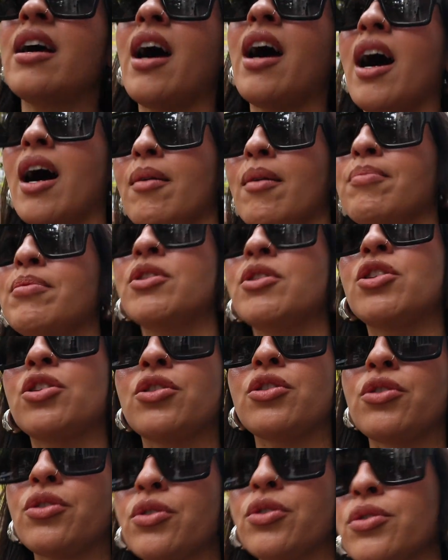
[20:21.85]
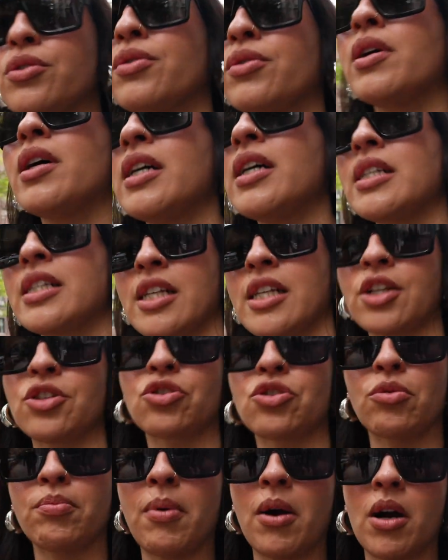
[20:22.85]
up to
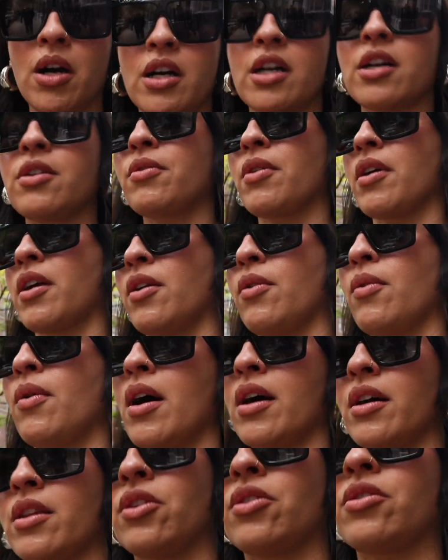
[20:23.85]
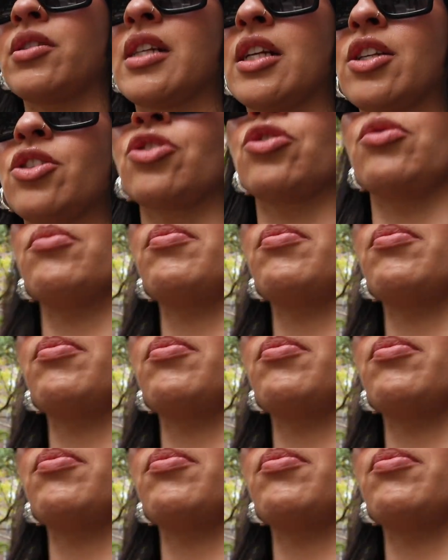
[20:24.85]
Central Park. We're going to walk through Central